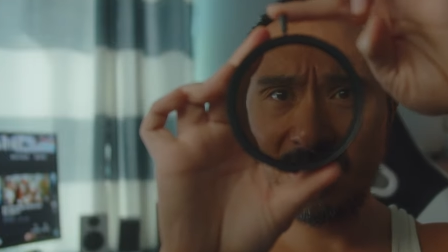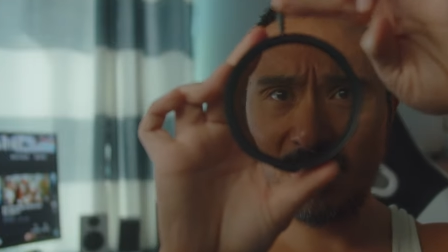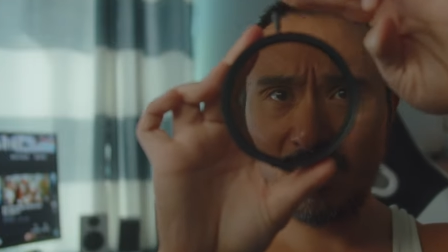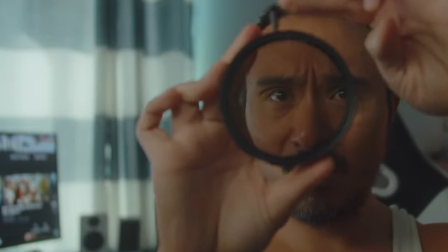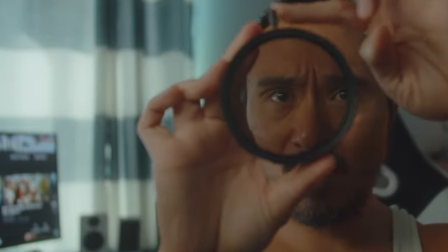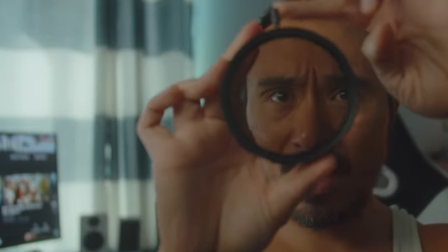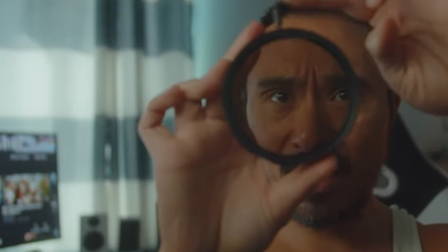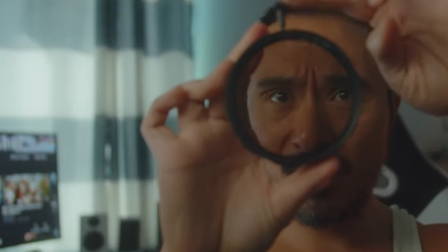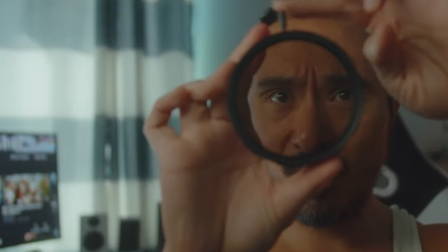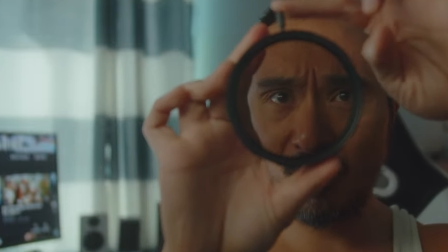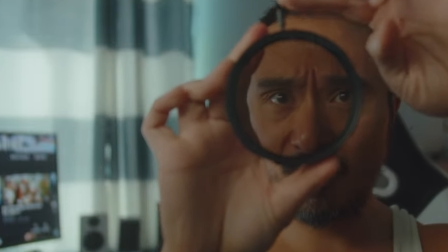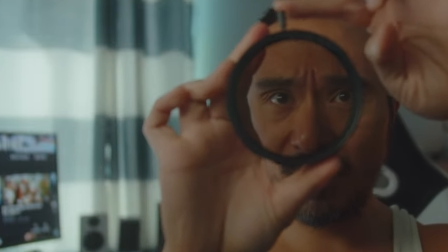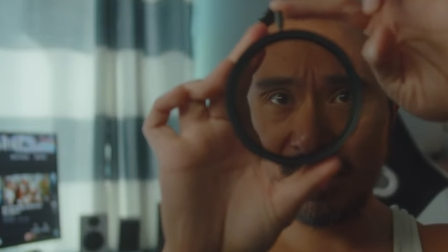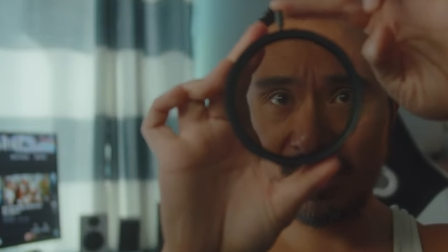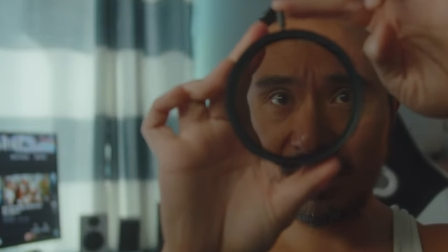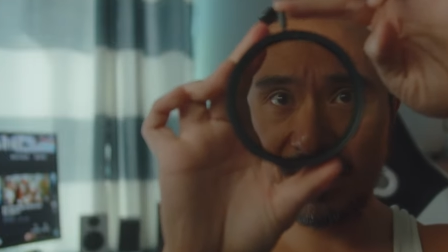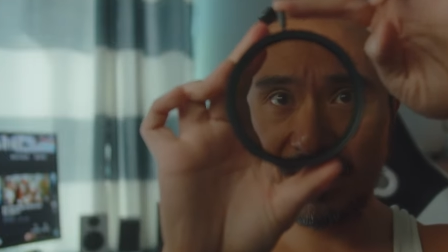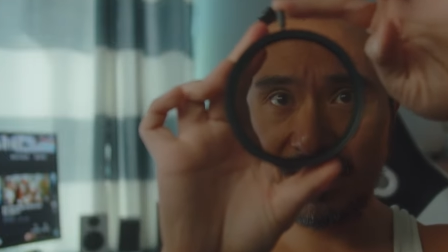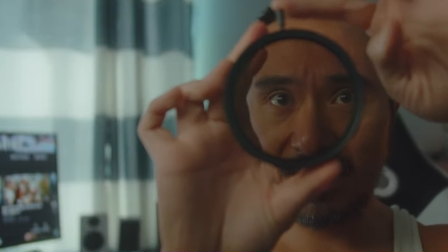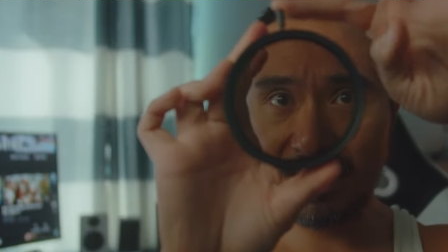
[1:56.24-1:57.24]
uh, wide
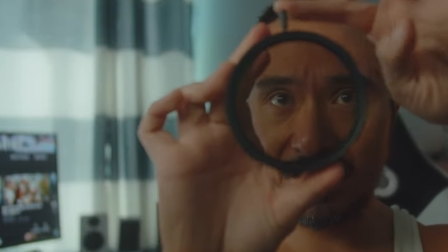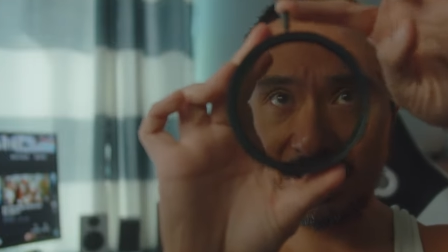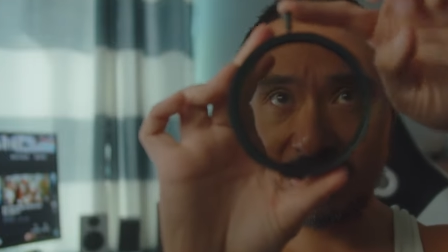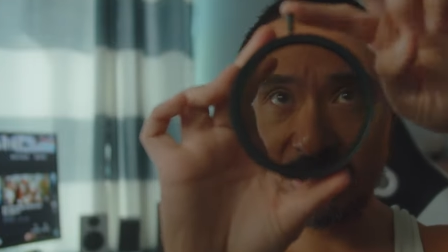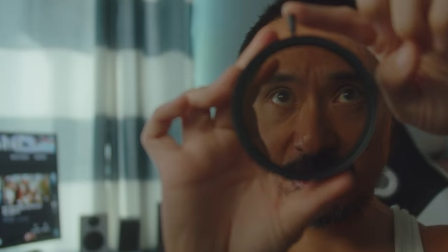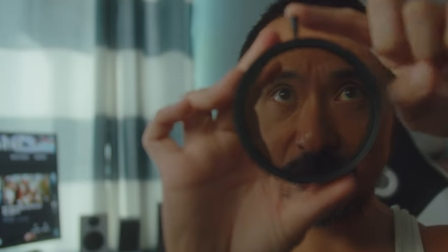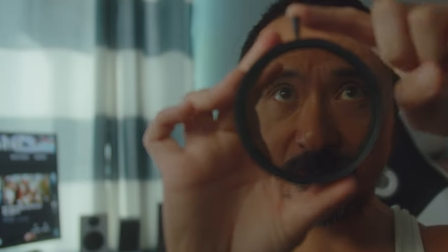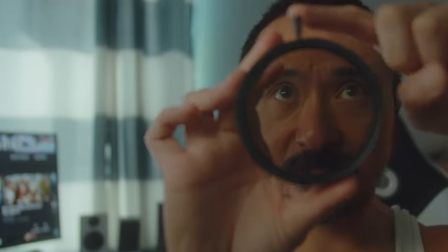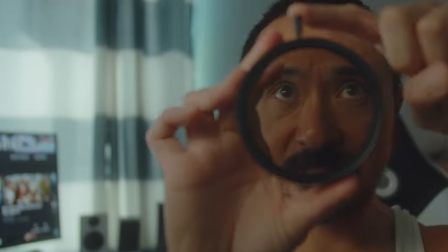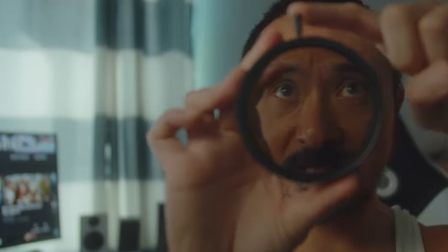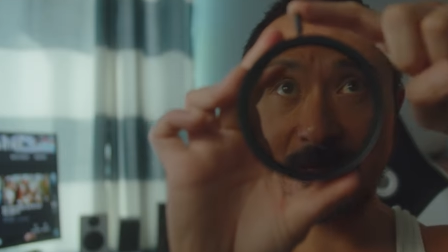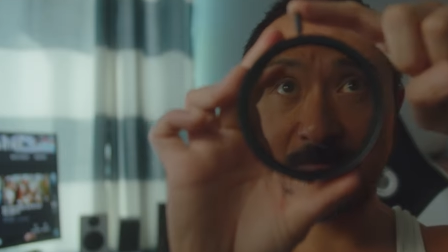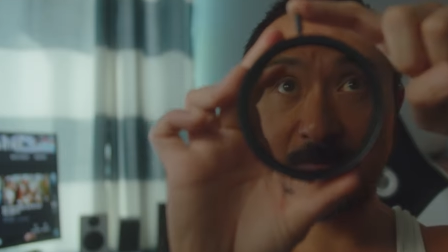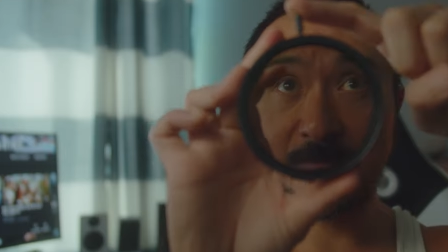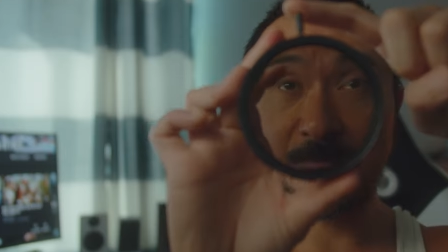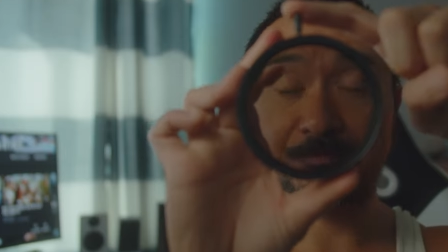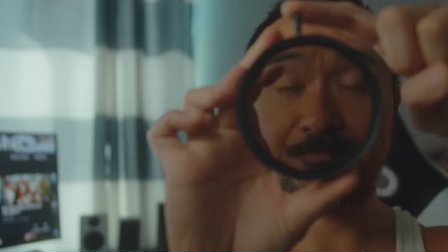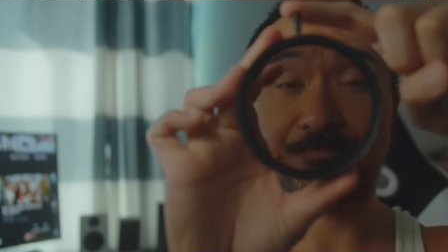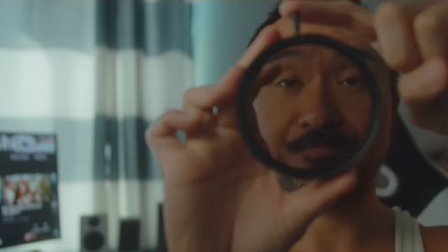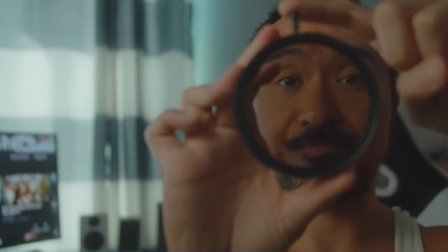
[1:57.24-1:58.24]
open at uh, two stop.
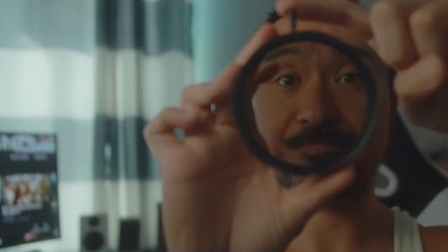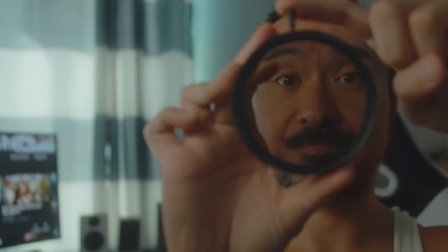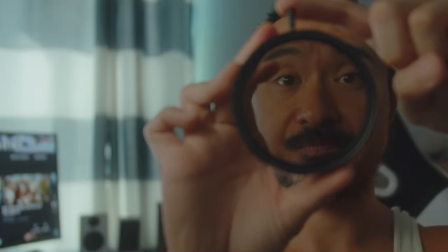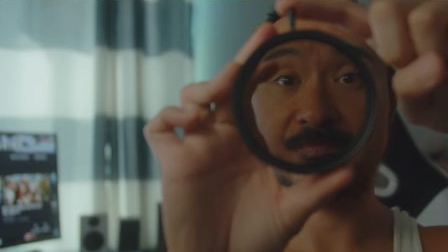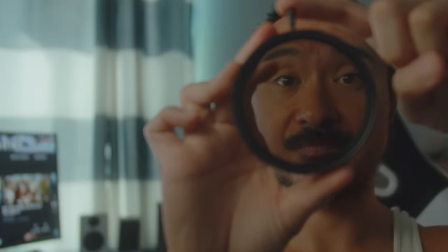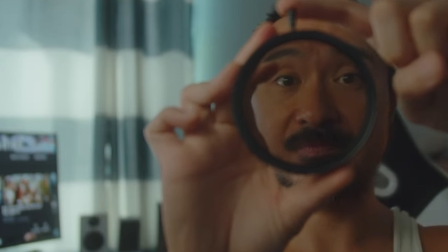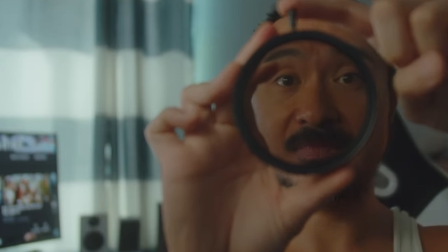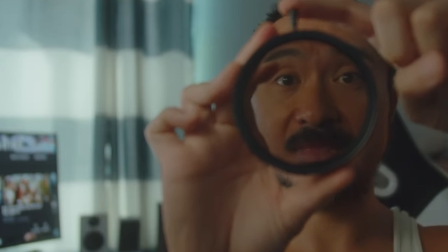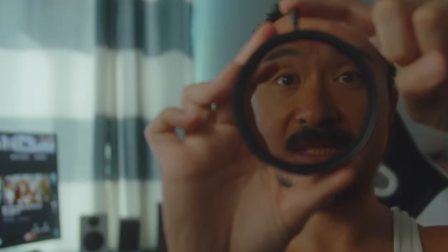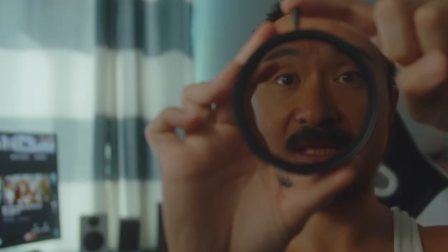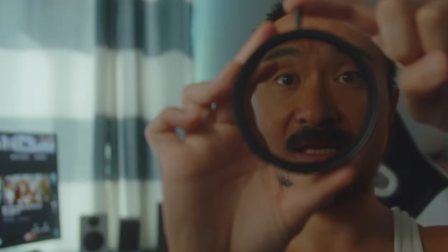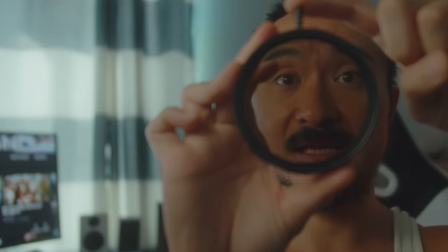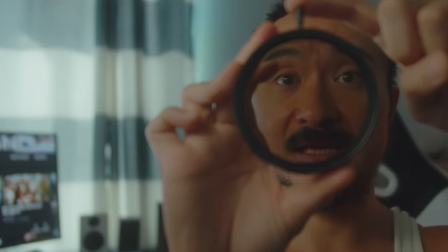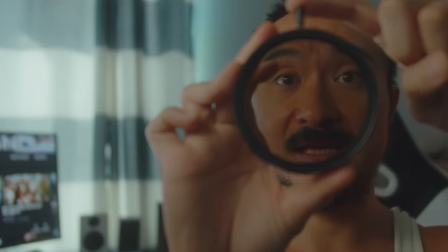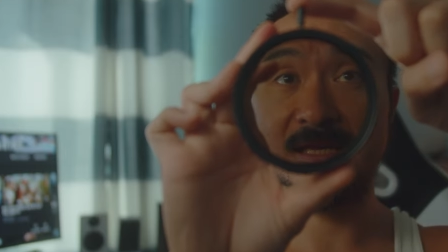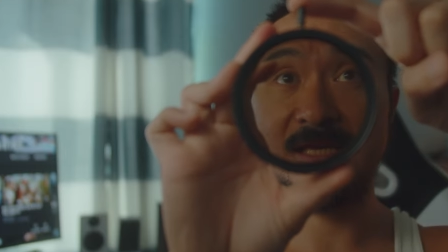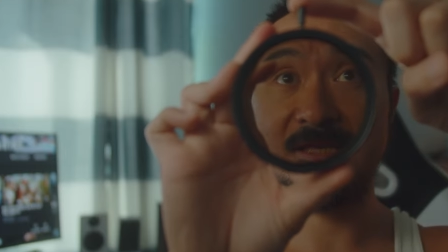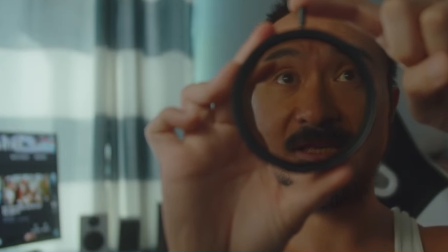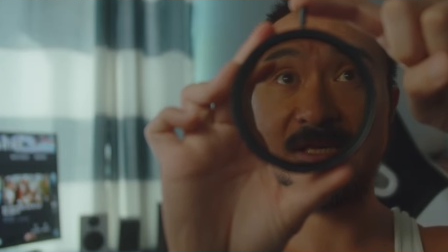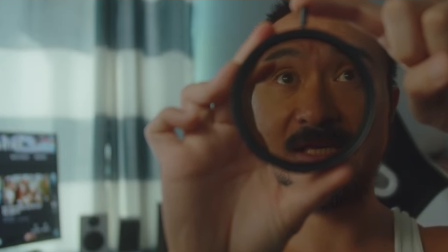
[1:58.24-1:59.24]

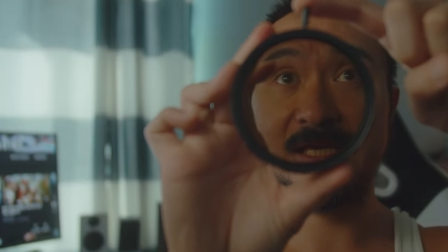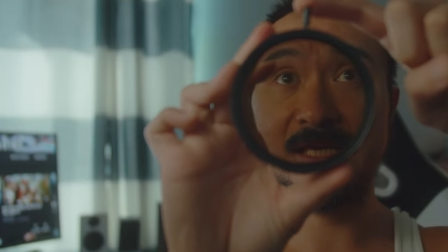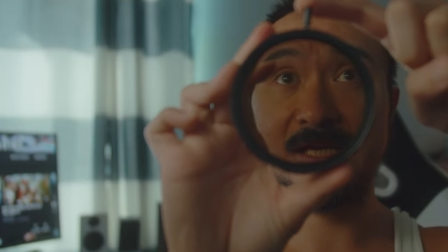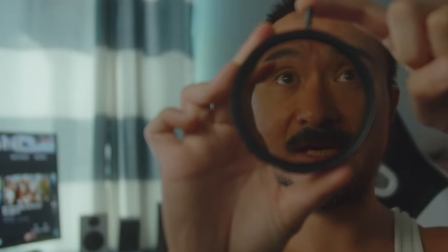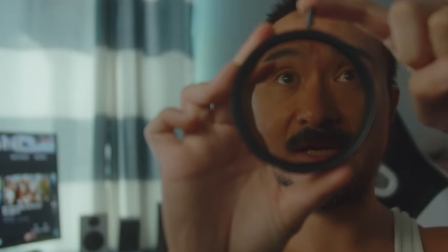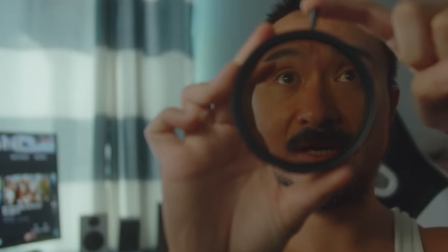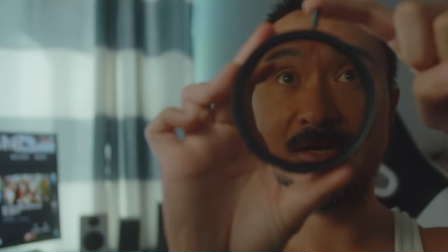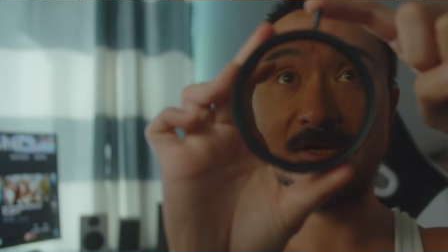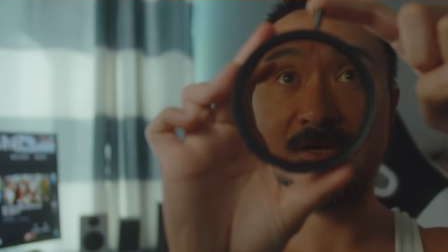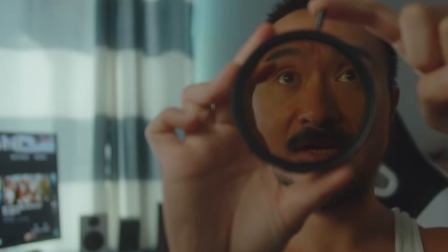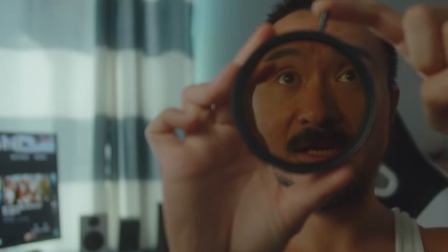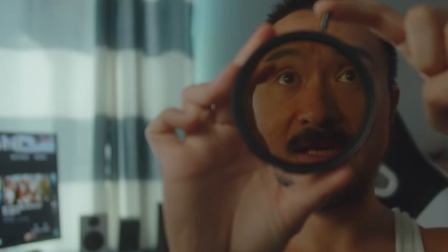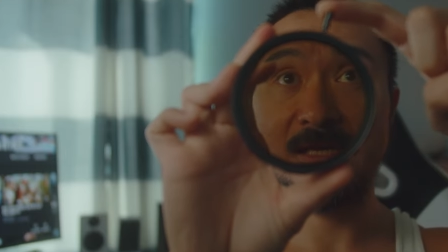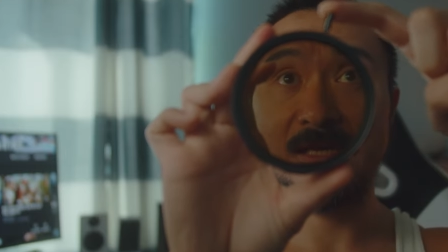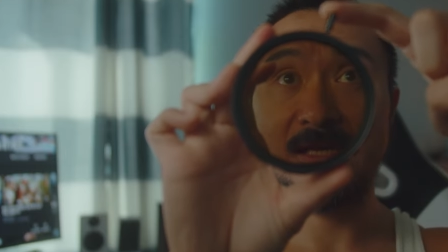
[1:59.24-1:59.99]
Uh, here,